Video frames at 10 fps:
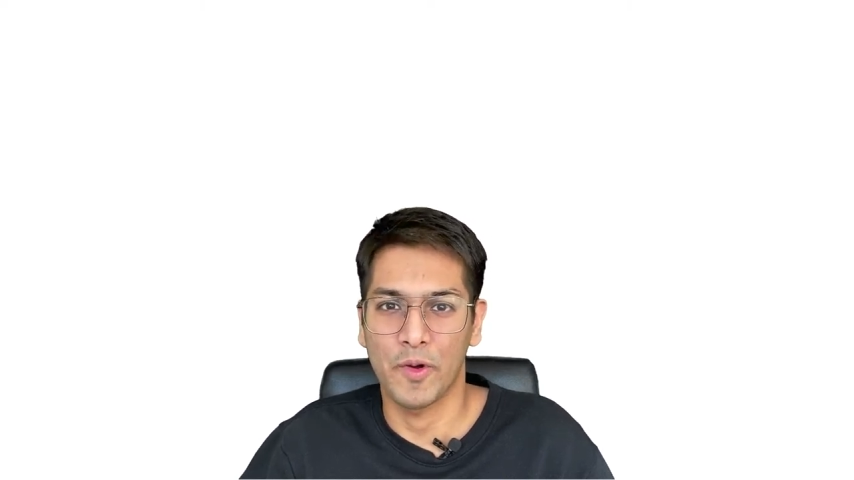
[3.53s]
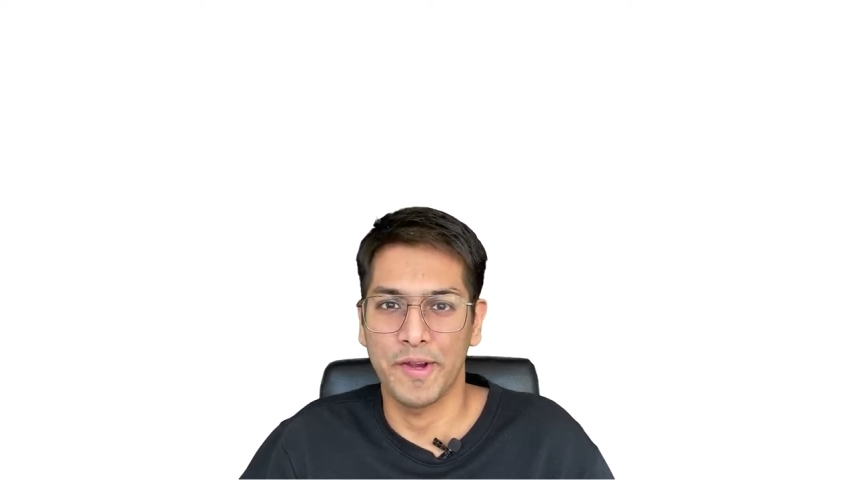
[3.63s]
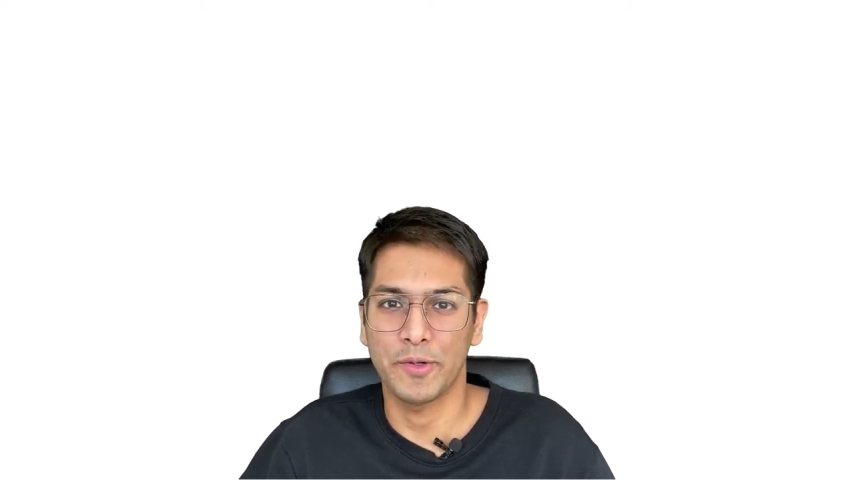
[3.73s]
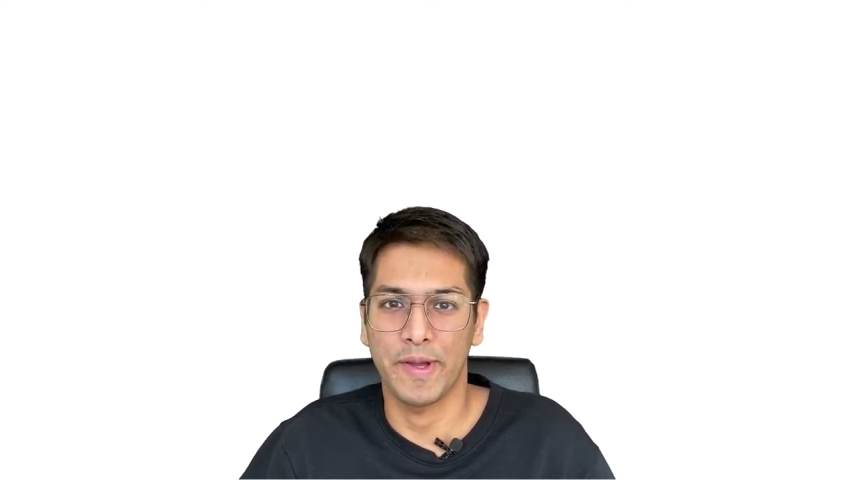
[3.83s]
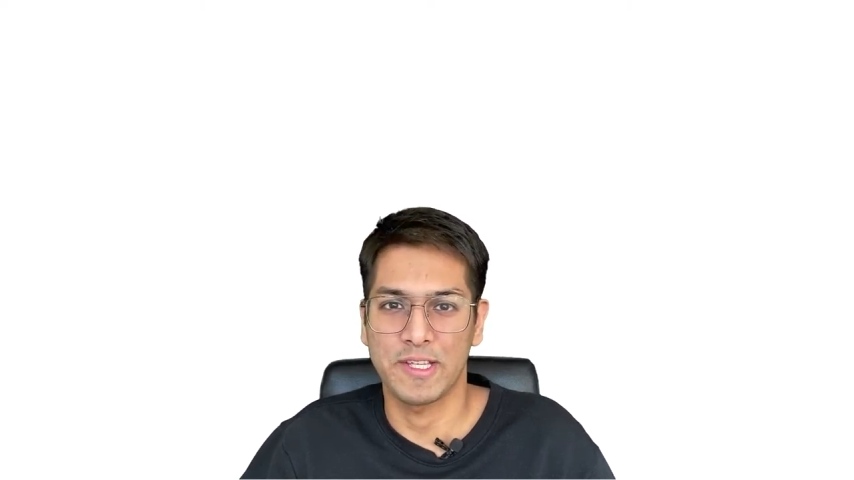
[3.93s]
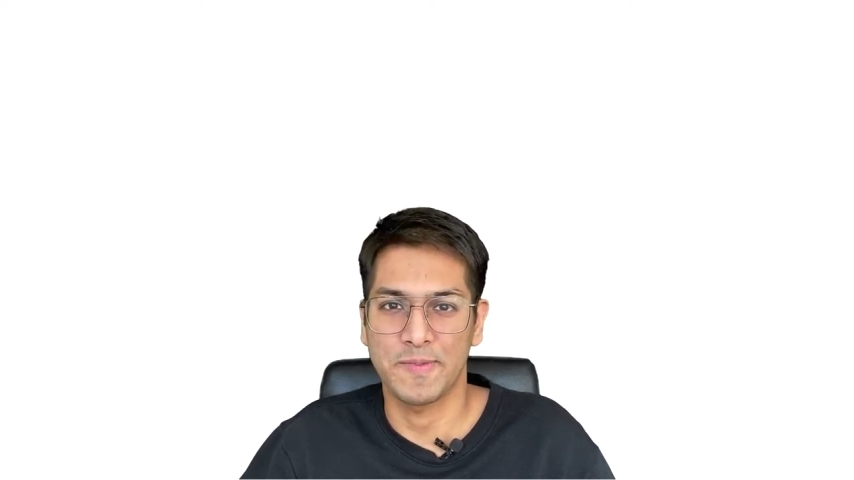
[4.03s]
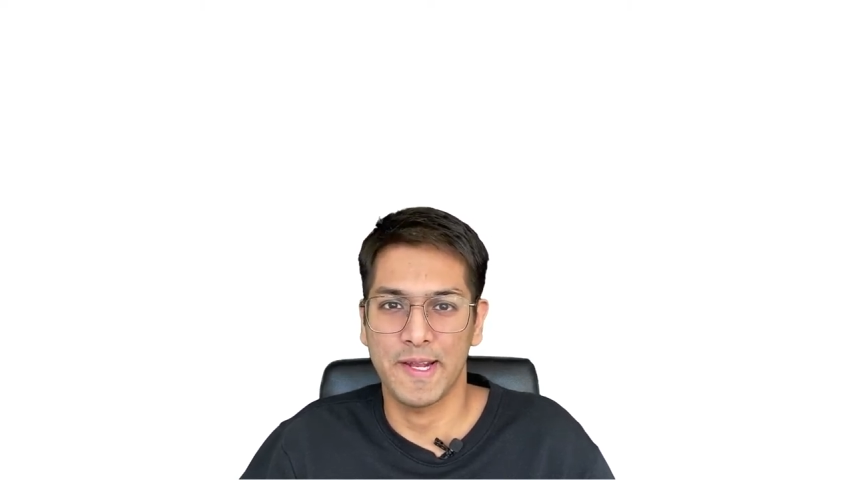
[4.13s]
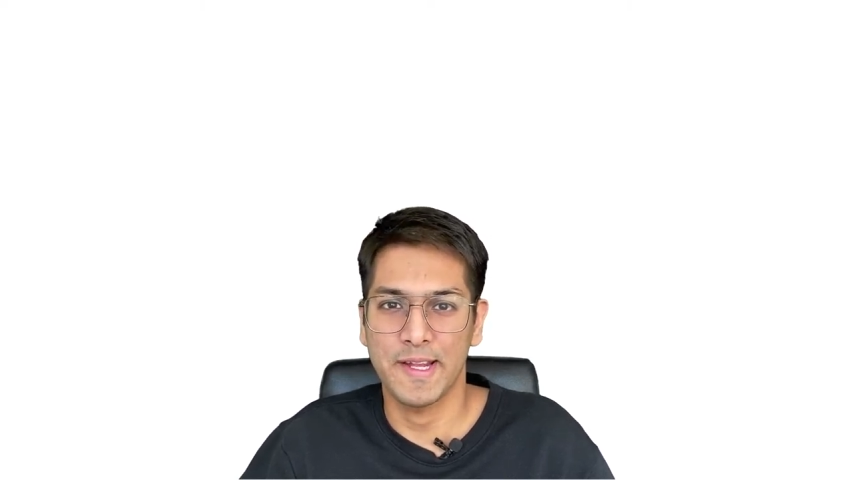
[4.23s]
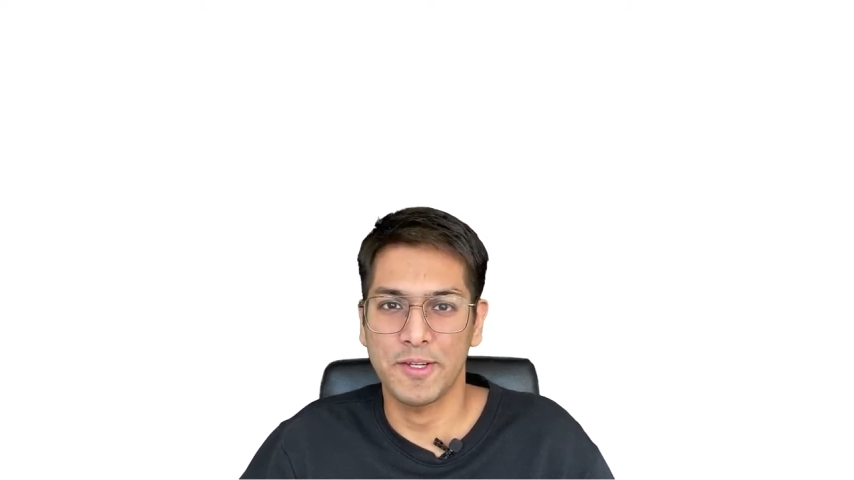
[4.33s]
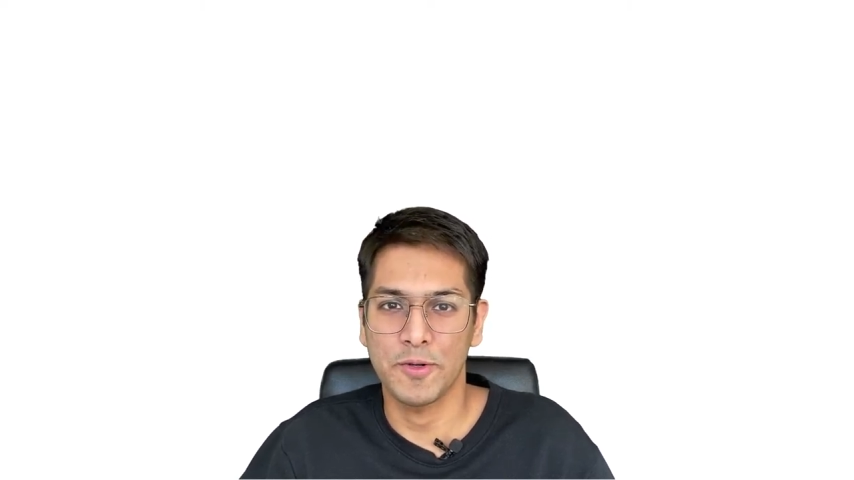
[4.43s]
going to
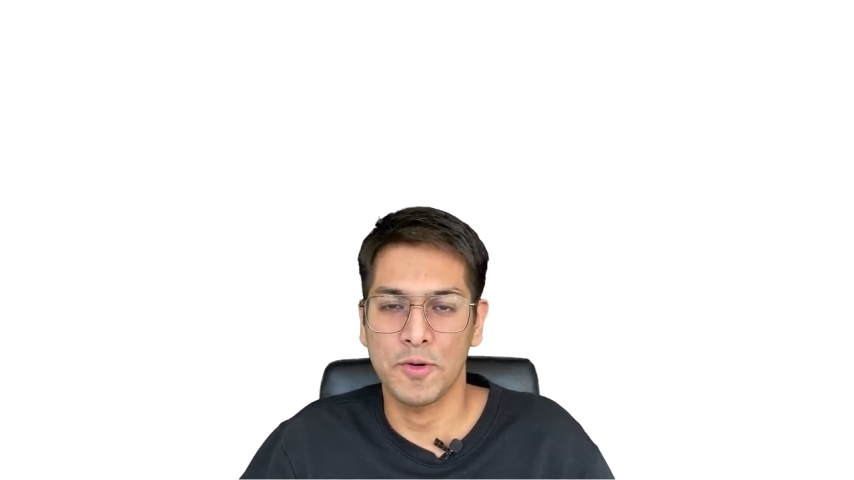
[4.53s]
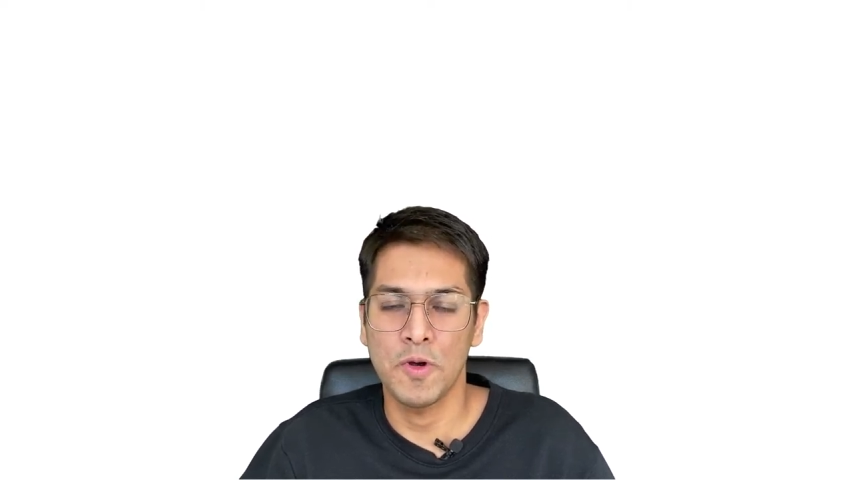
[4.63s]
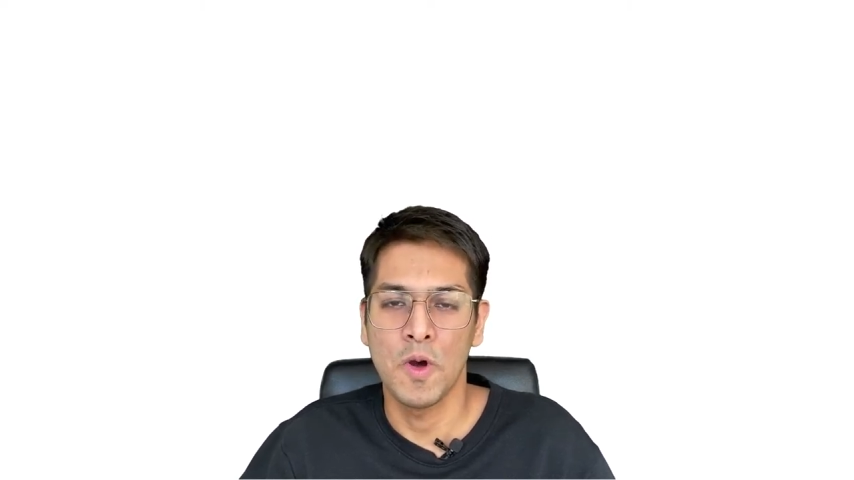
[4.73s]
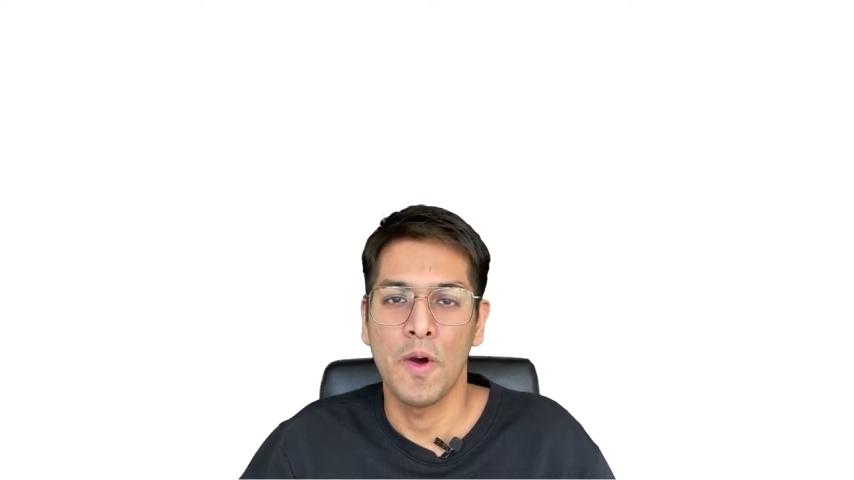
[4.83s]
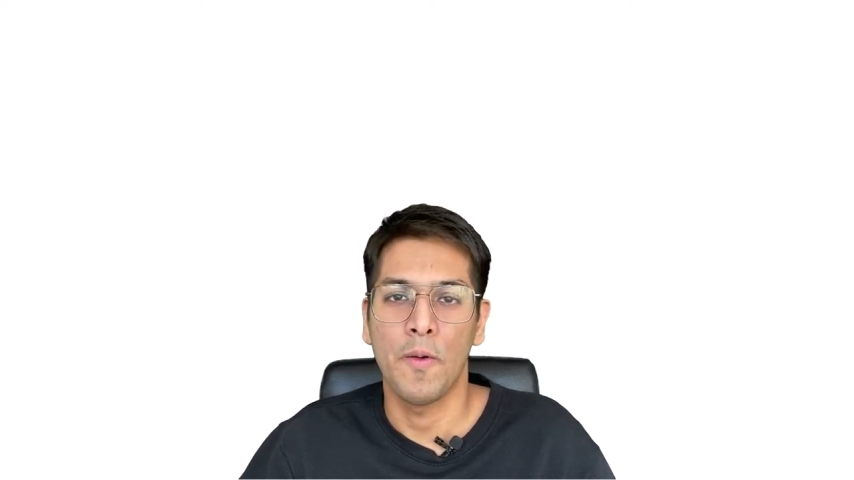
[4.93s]
explain you